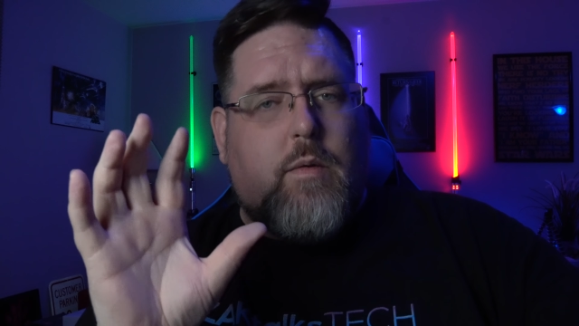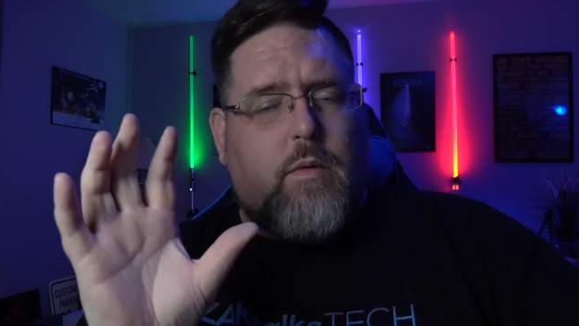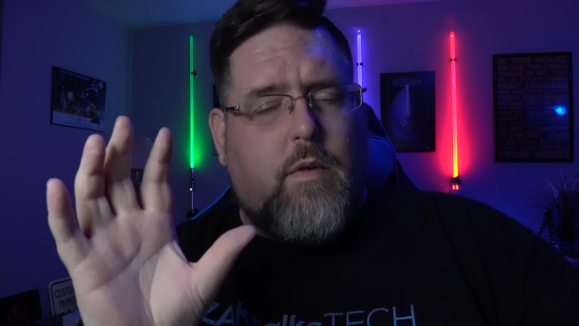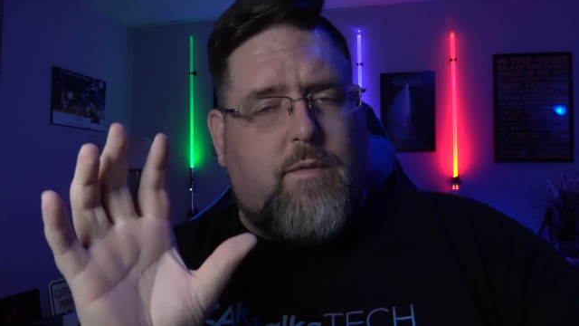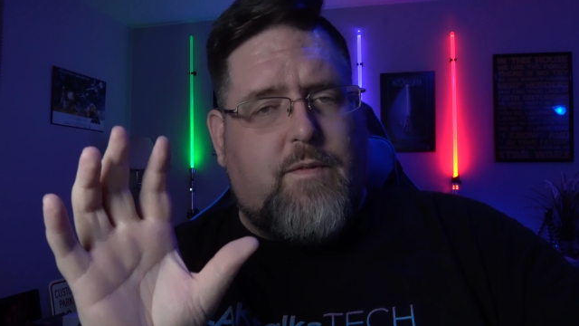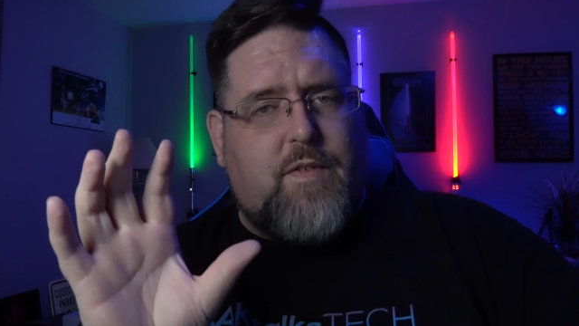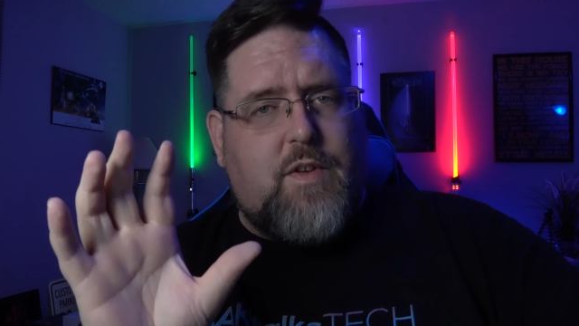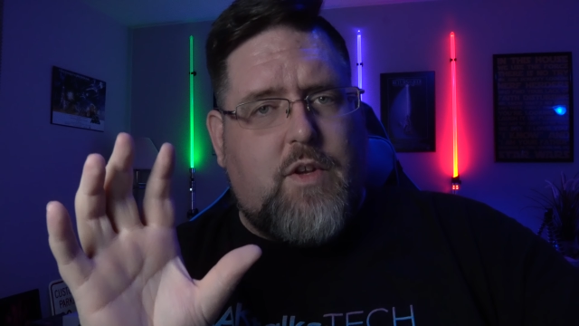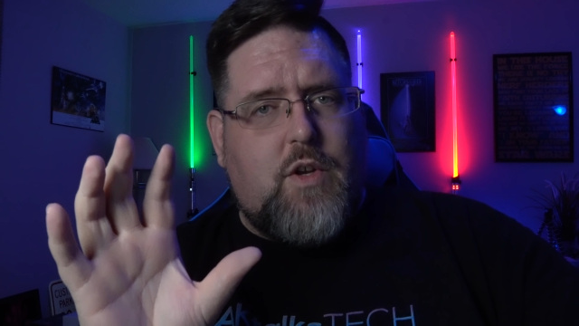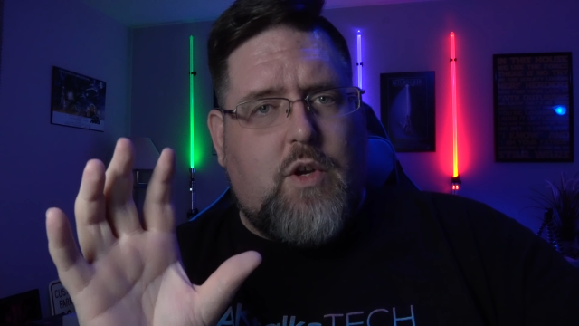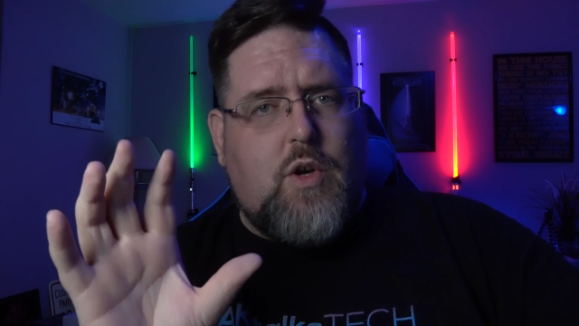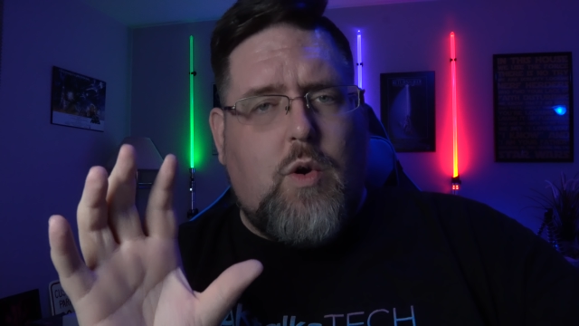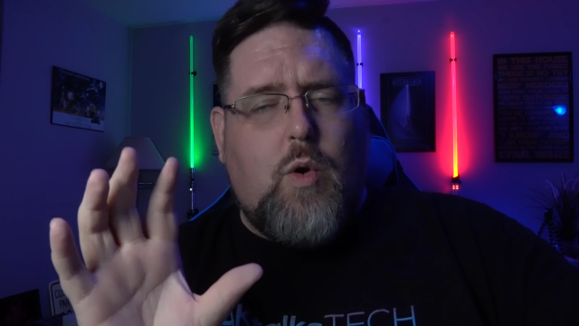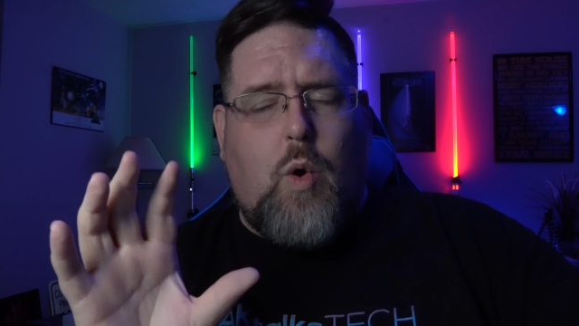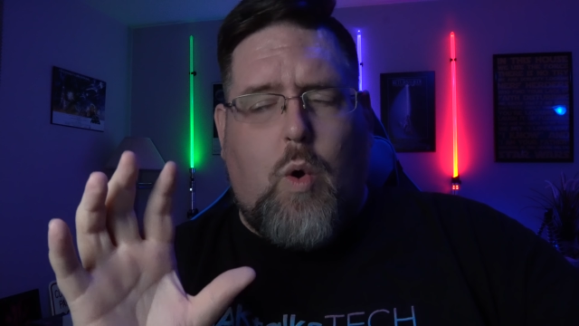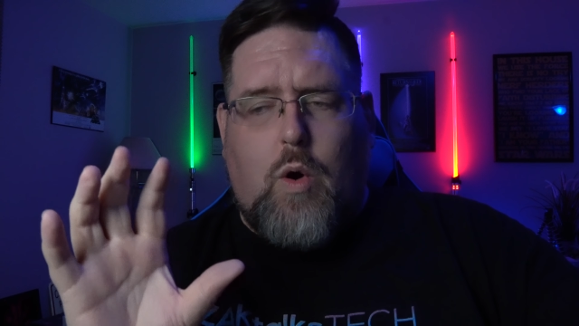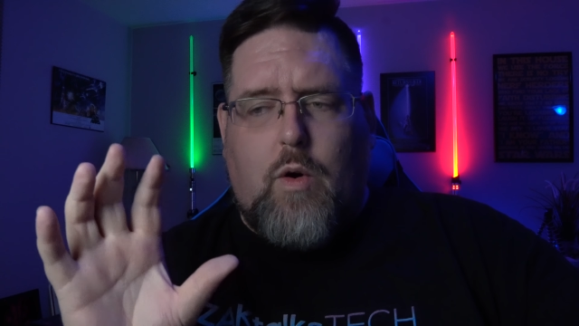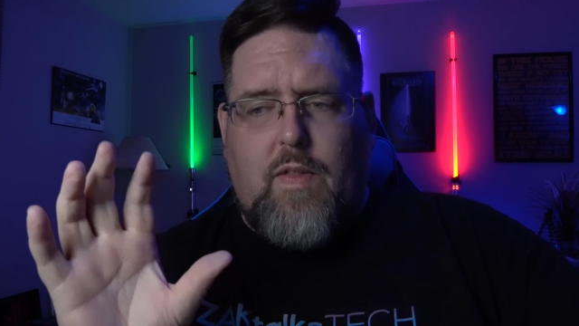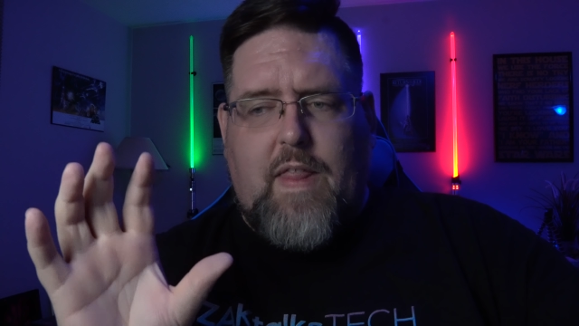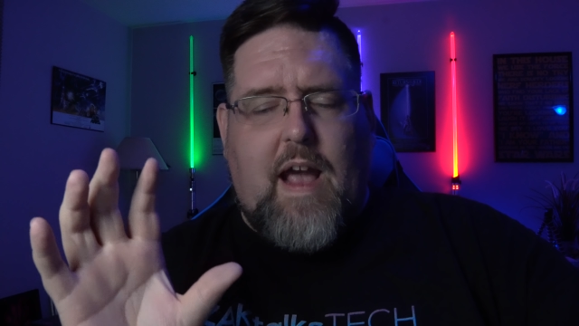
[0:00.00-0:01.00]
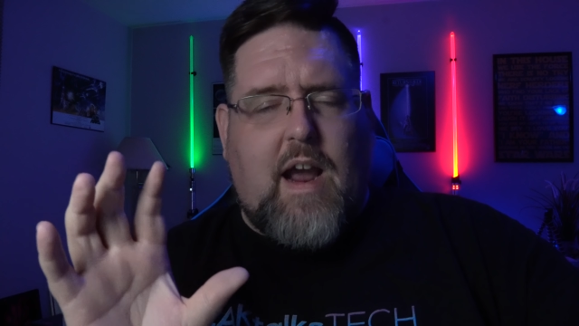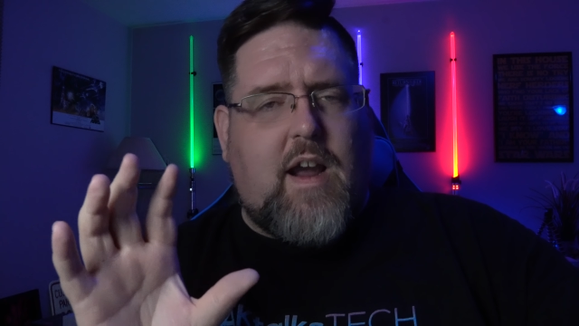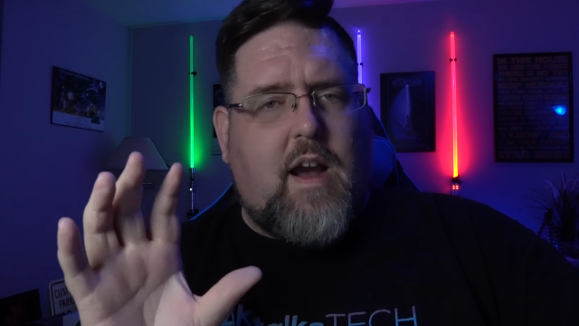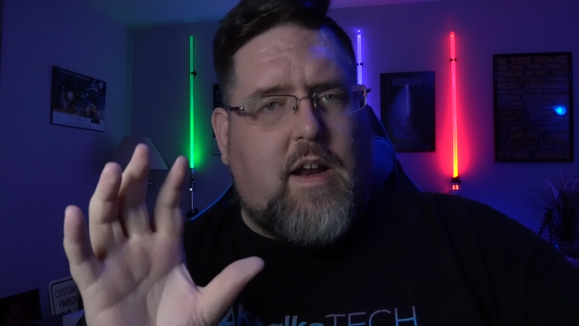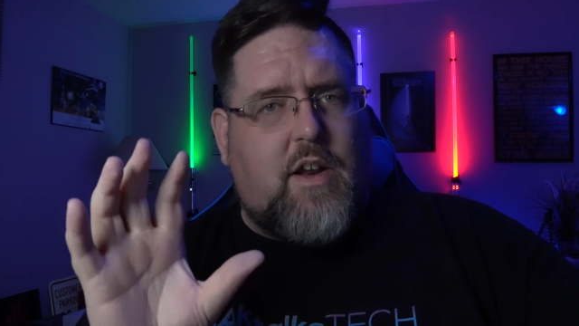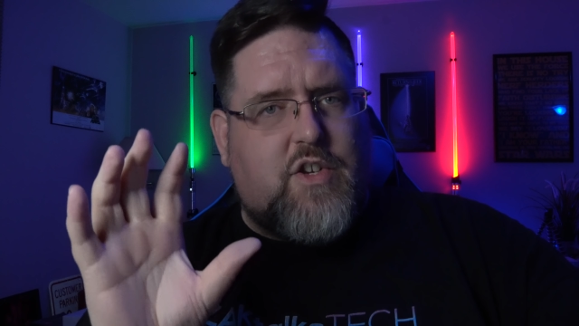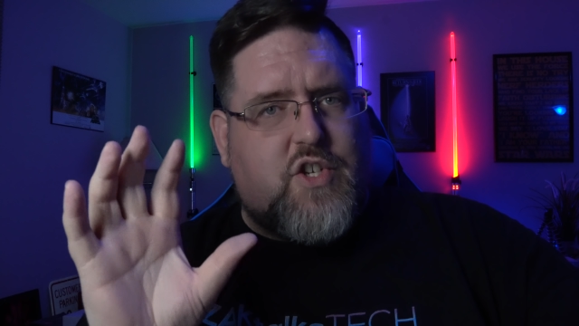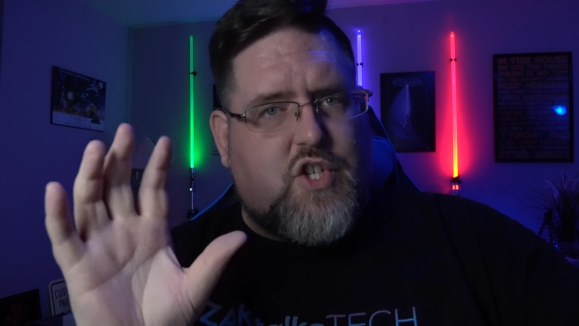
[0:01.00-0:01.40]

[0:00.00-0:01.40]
review or that kind of